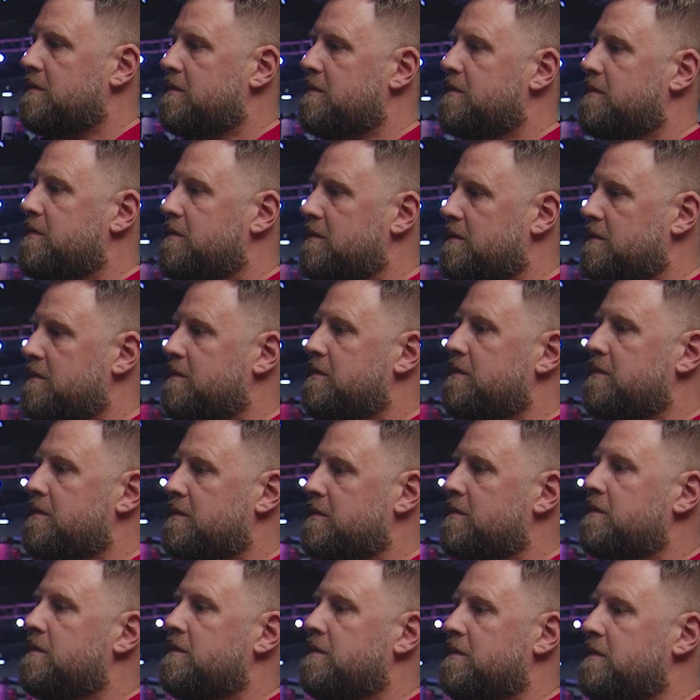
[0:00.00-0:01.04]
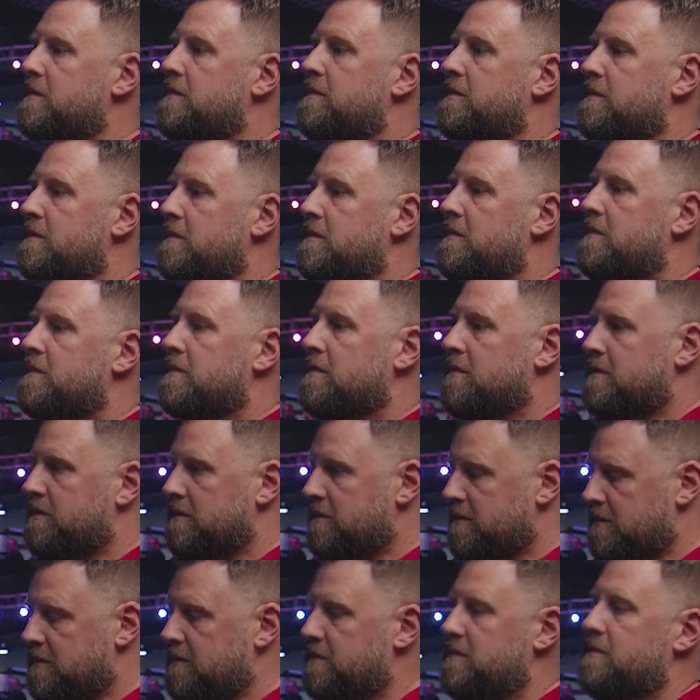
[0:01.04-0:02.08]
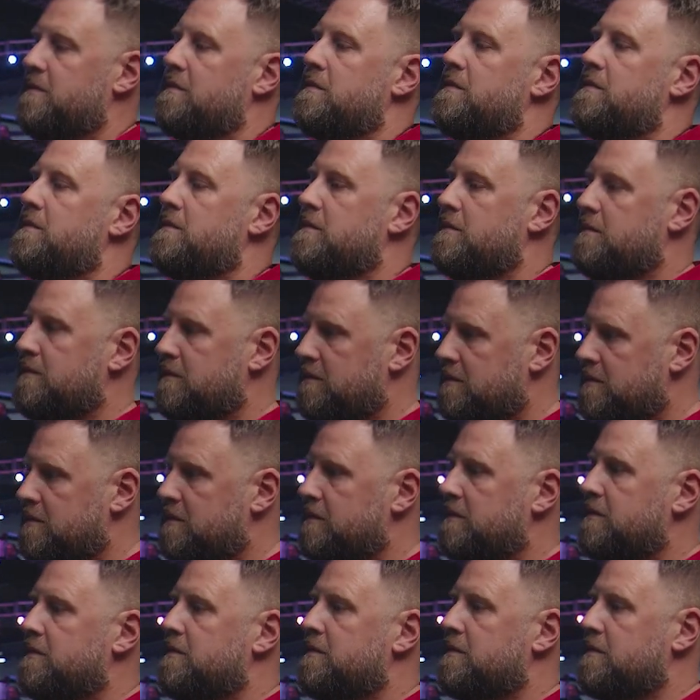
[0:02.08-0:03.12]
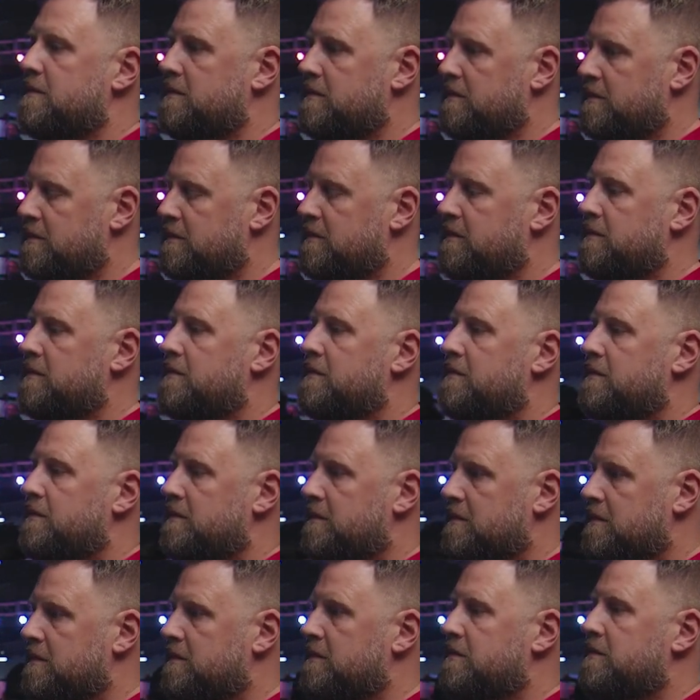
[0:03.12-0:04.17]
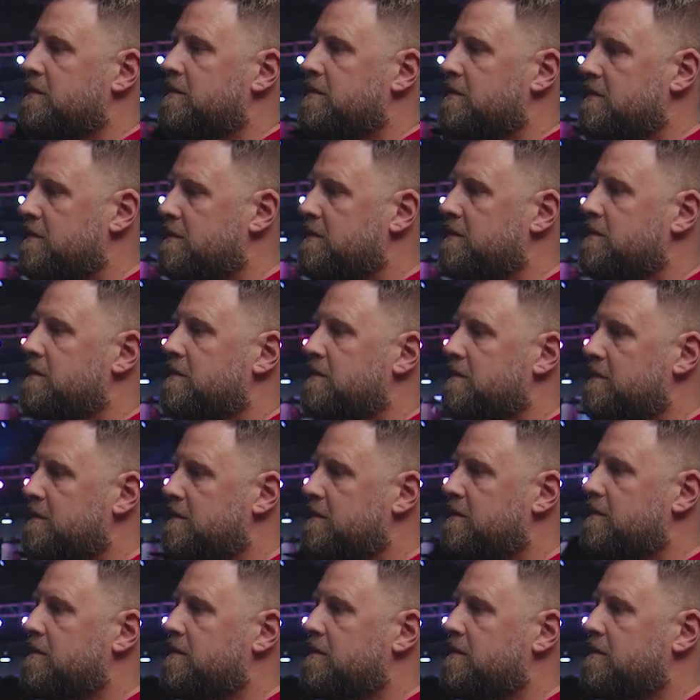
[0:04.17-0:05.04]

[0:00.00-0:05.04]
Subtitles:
The person shown says nothing.